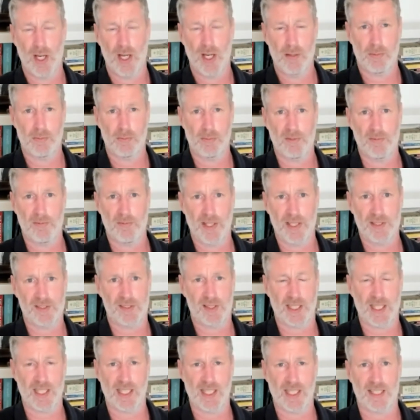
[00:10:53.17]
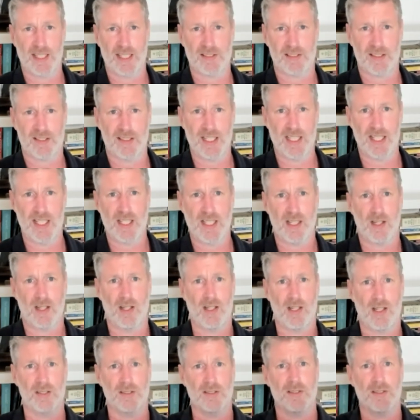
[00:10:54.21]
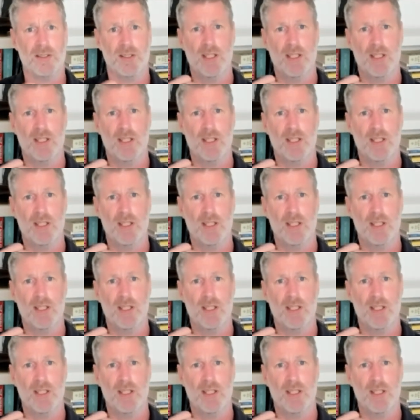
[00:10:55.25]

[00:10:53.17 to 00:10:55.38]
from investing in gasoline cars,